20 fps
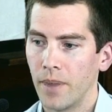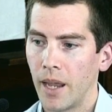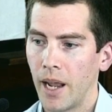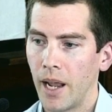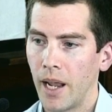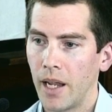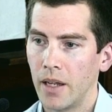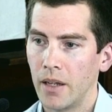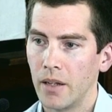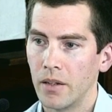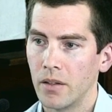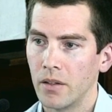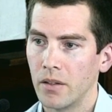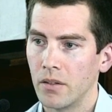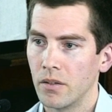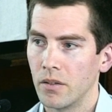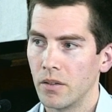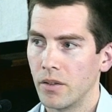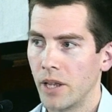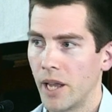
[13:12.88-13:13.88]
And
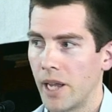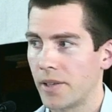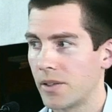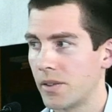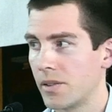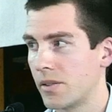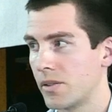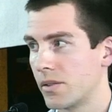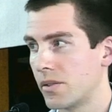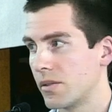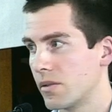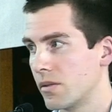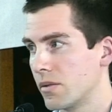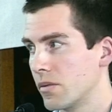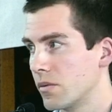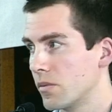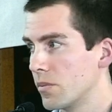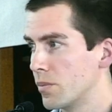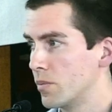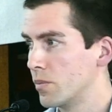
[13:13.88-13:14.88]
that's
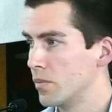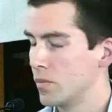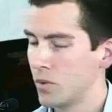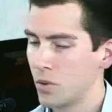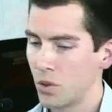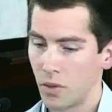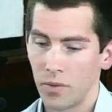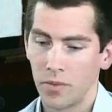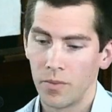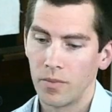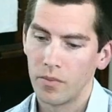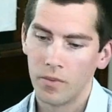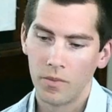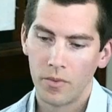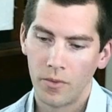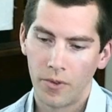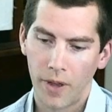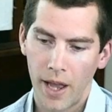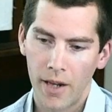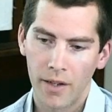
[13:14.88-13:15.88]
sort of
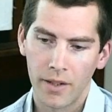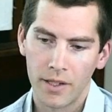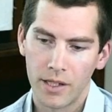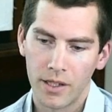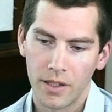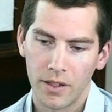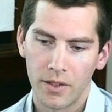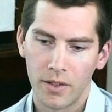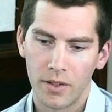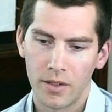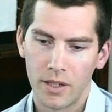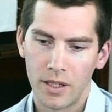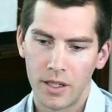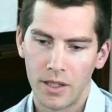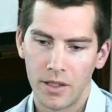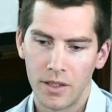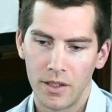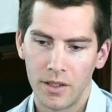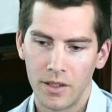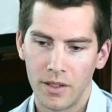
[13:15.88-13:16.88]
founded in
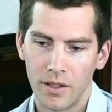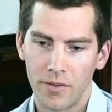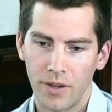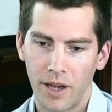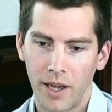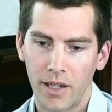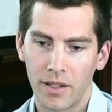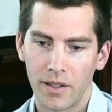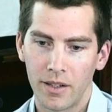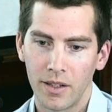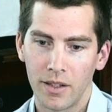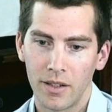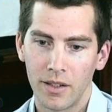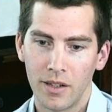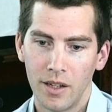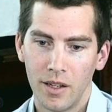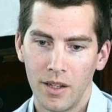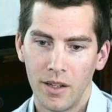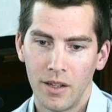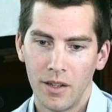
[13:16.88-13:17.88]
the fact that
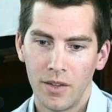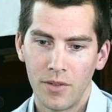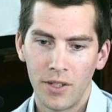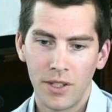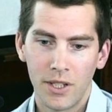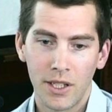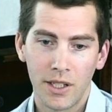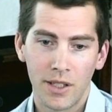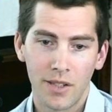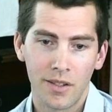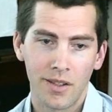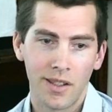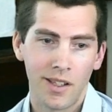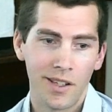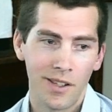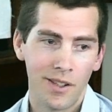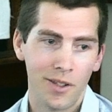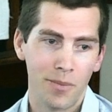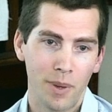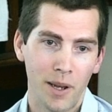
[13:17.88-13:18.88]
physics
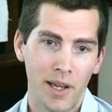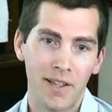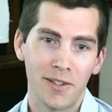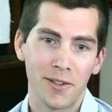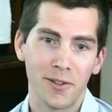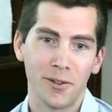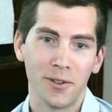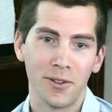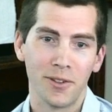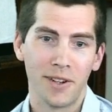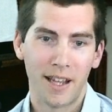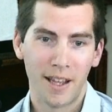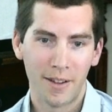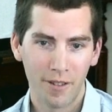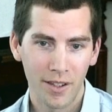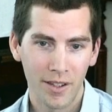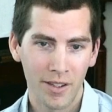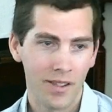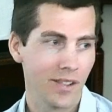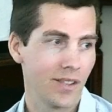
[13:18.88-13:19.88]
is based on
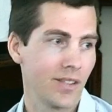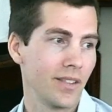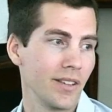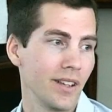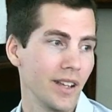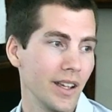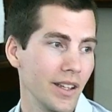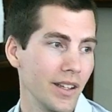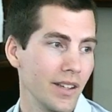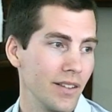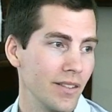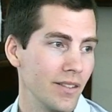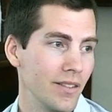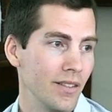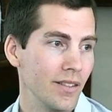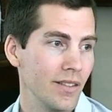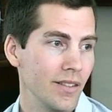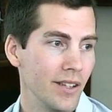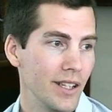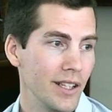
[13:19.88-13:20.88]
evidence, and
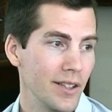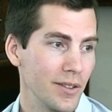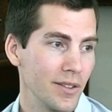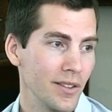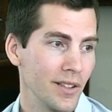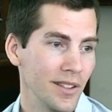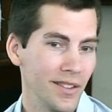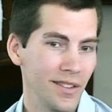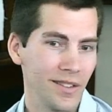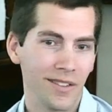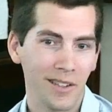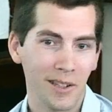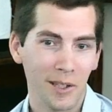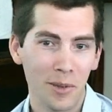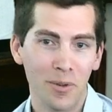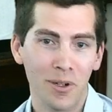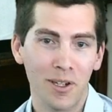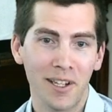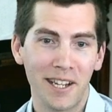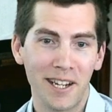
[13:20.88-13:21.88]
it's
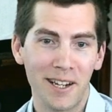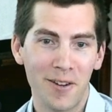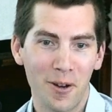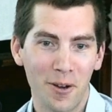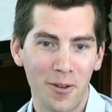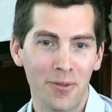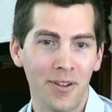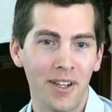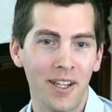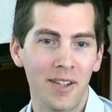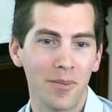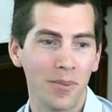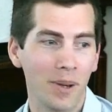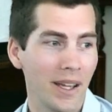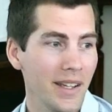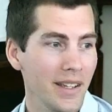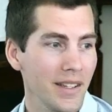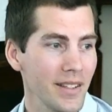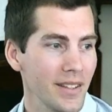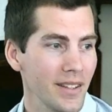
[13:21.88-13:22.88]
deliberately not
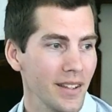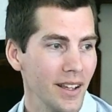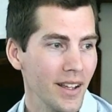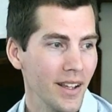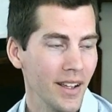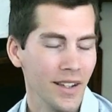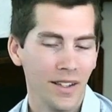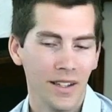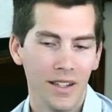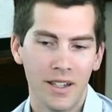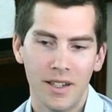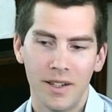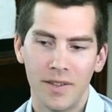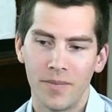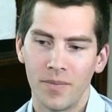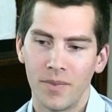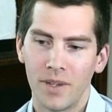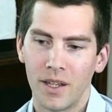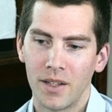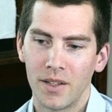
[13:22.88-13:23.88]
faith-based.
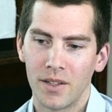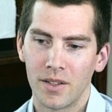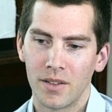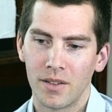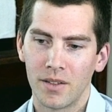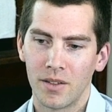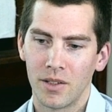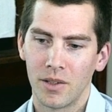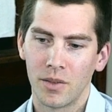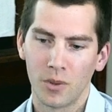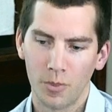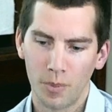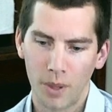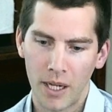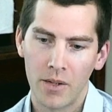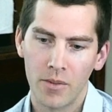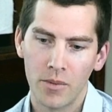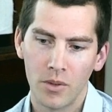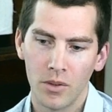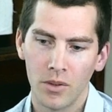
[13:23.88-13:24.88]
It's
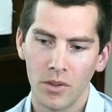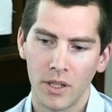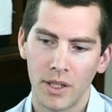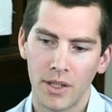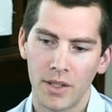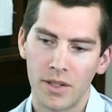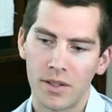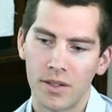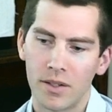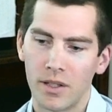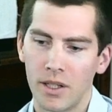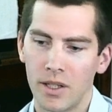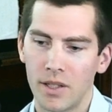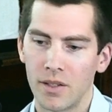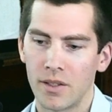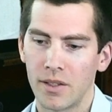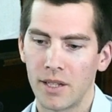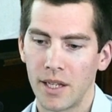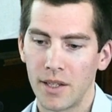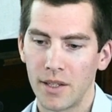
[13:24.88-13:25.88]
repeatable.
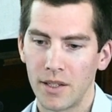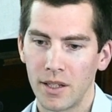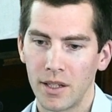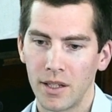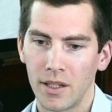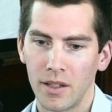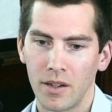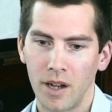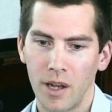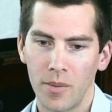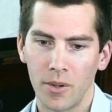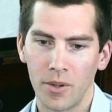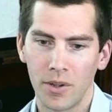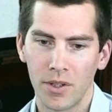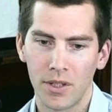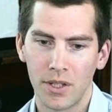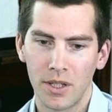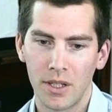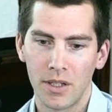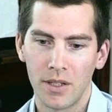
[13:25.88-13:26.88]
It's testing
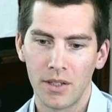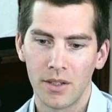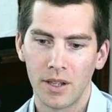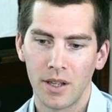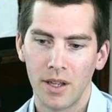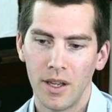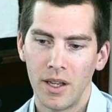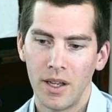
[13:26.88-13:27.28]
hypotheses.